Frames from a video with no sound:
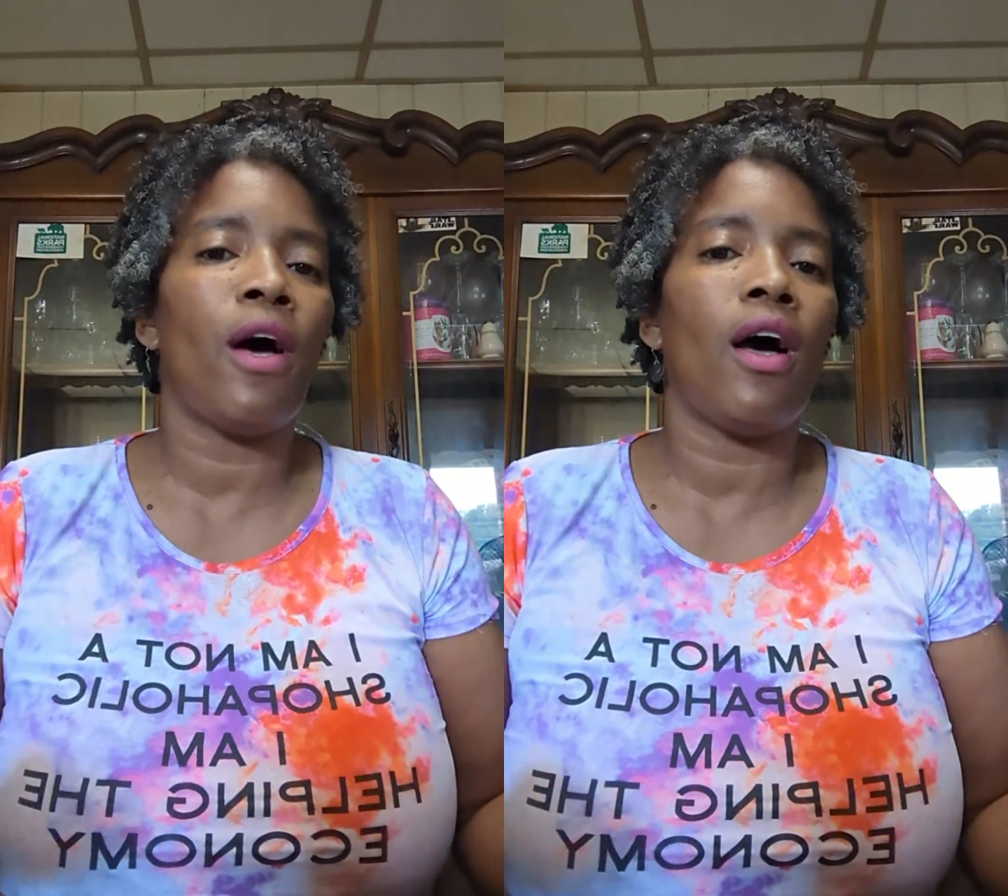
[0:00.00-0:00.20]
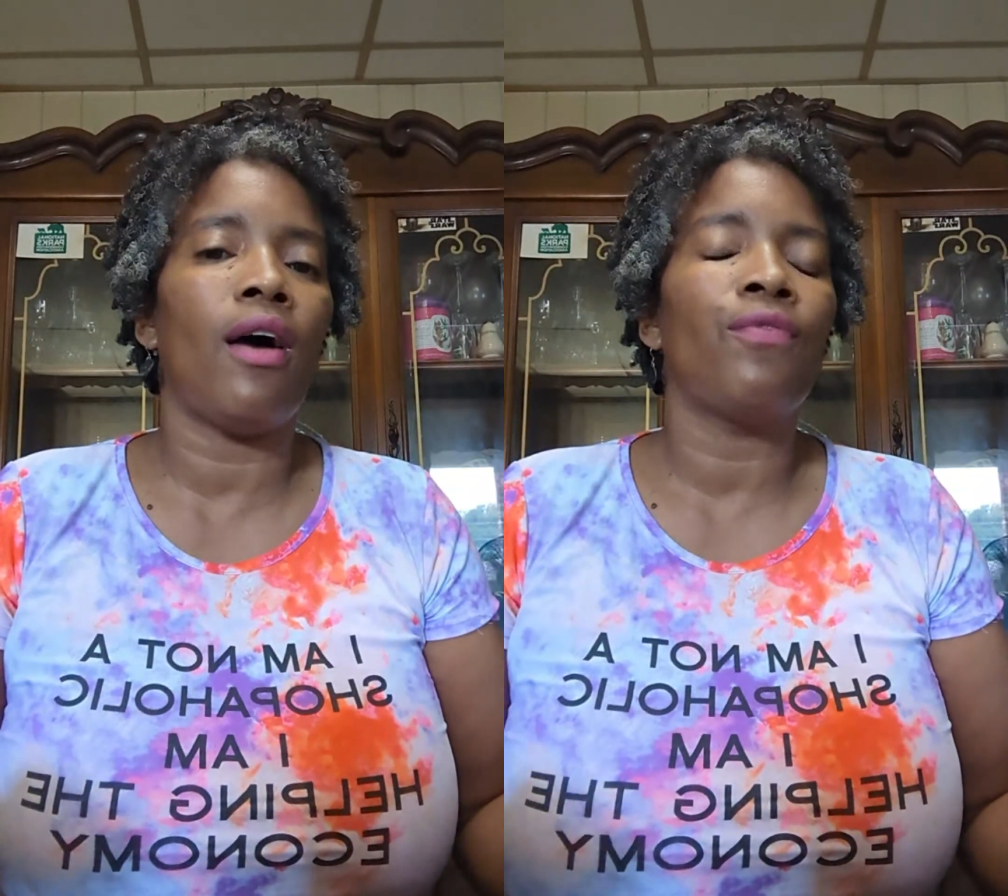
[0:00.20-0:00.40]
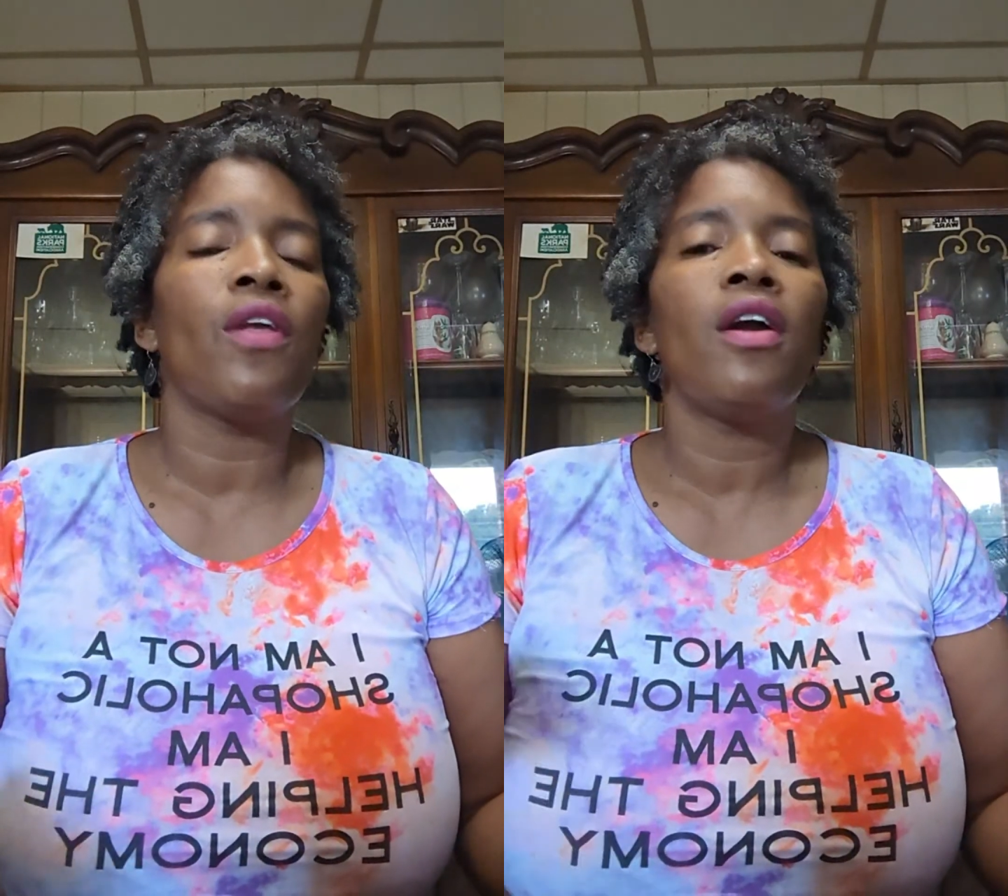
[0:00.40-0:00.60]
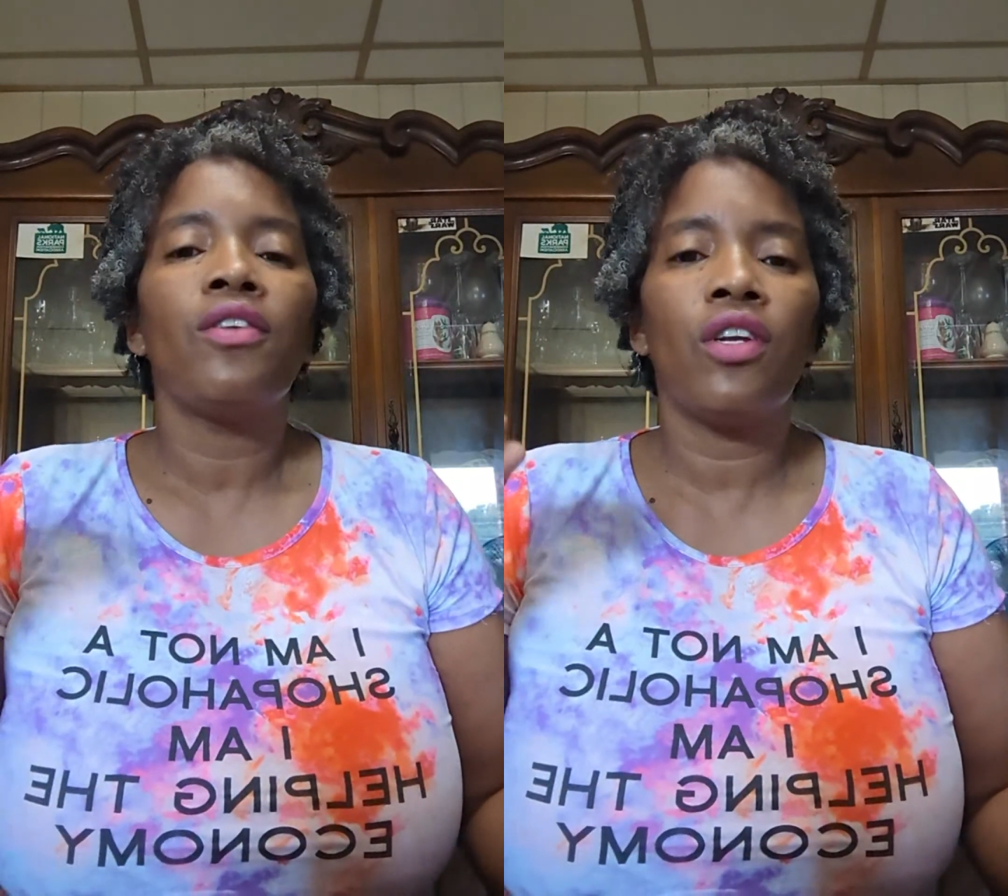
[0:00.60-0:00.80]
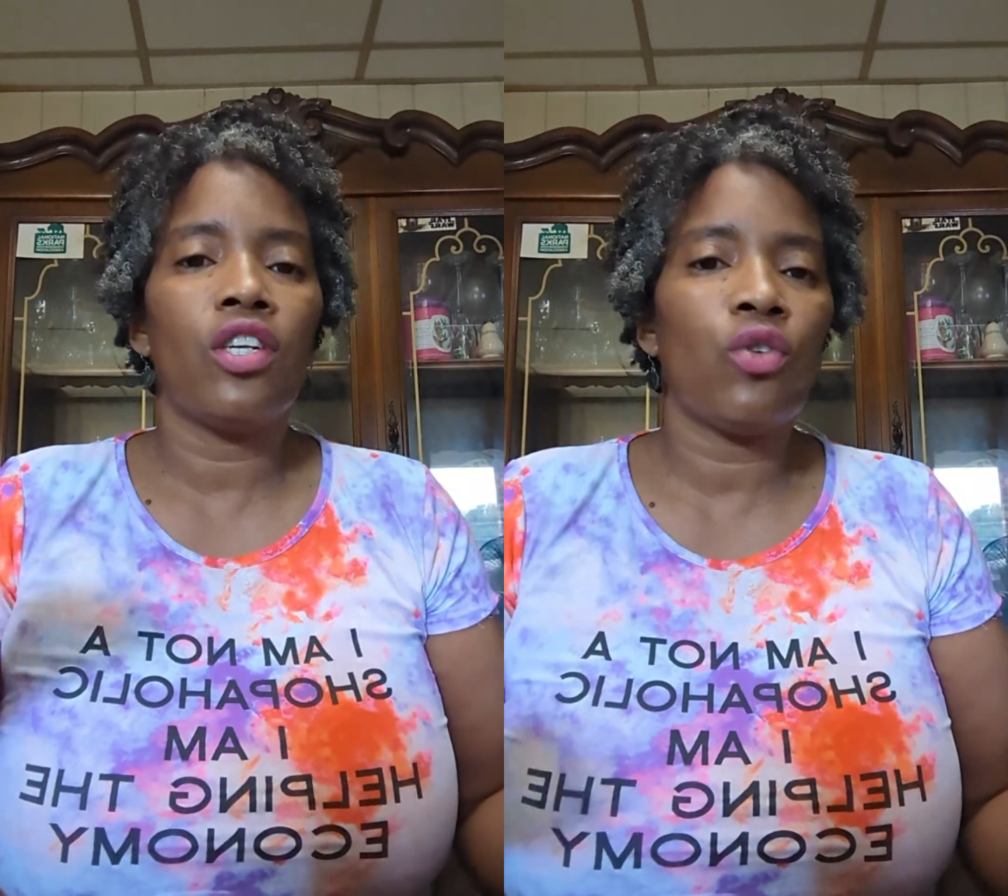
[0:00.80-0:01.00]
of
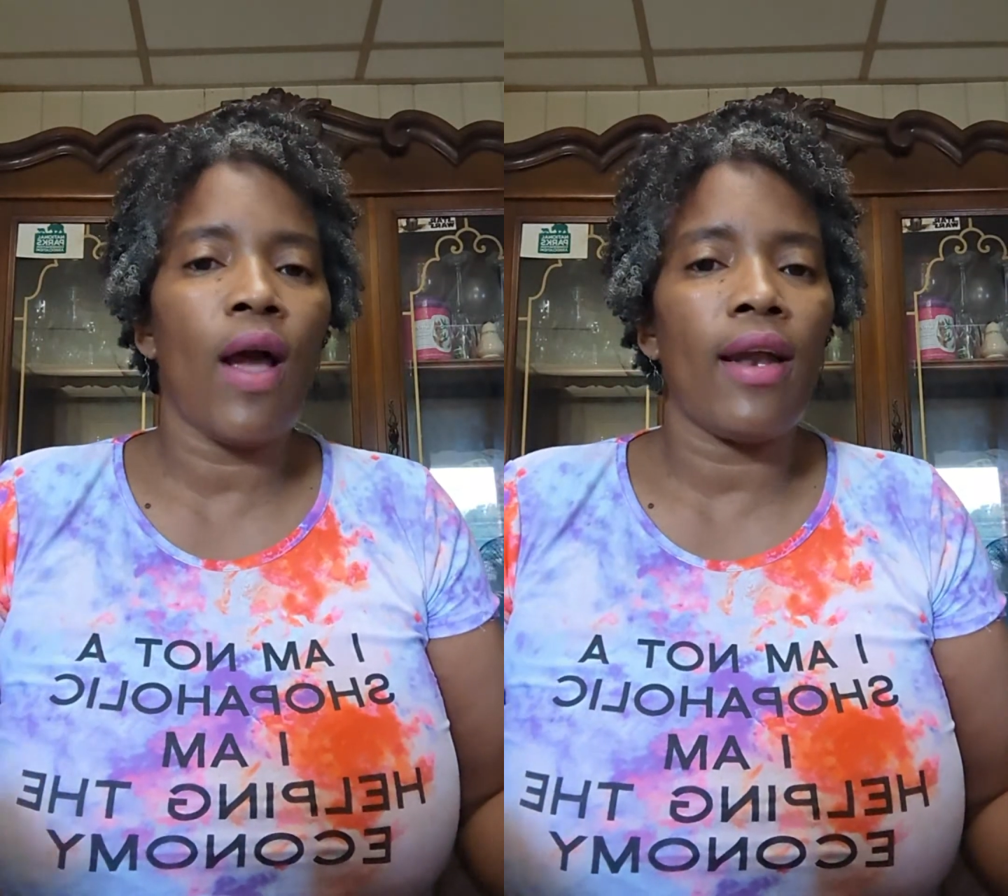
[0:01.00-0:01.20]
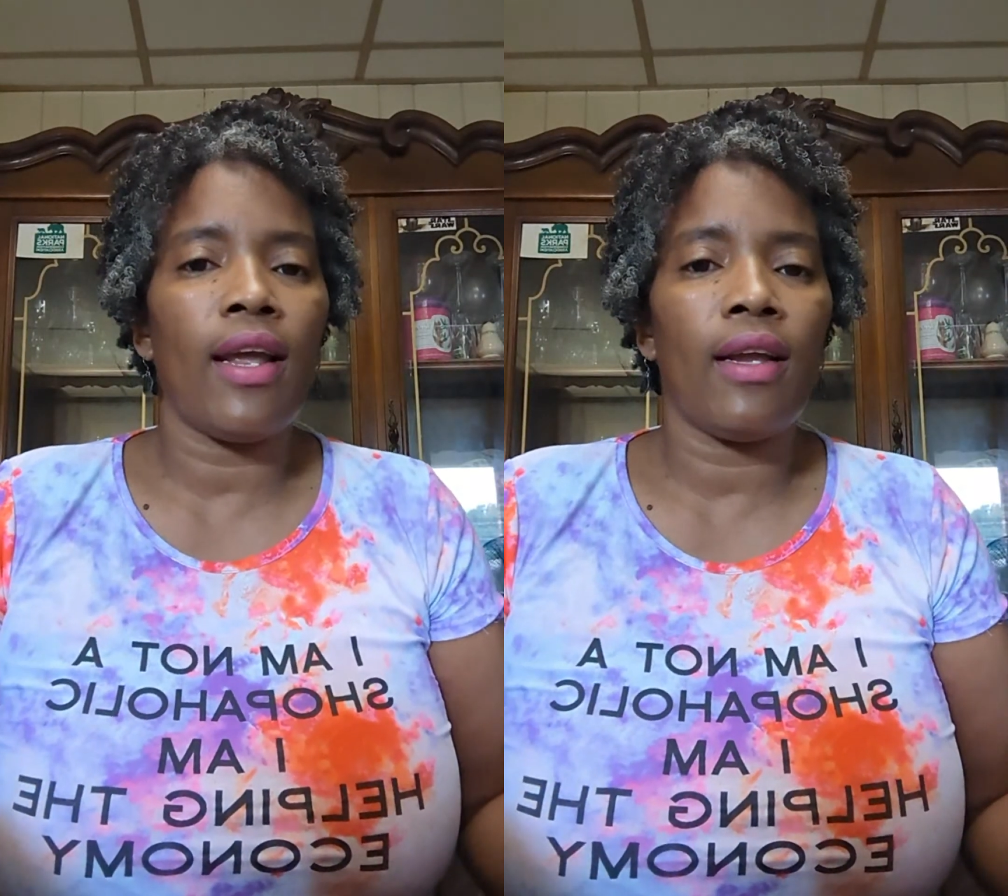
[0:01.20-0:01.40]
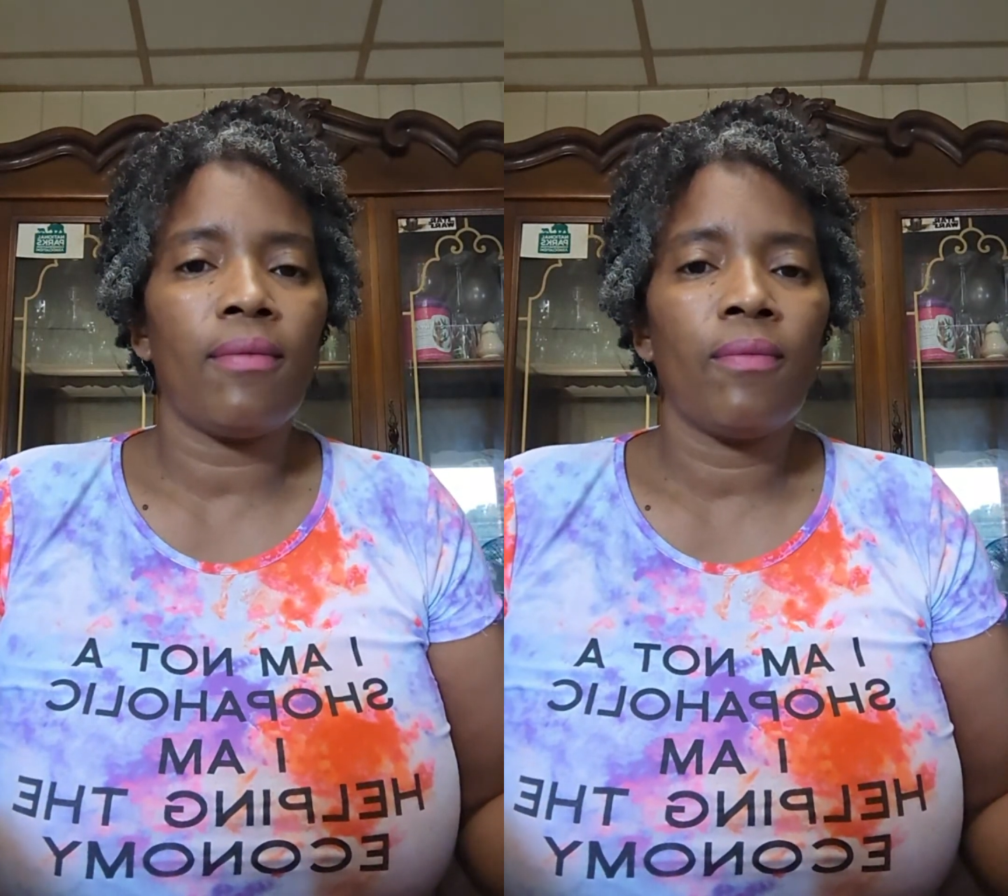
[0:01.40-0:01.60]
the shredding.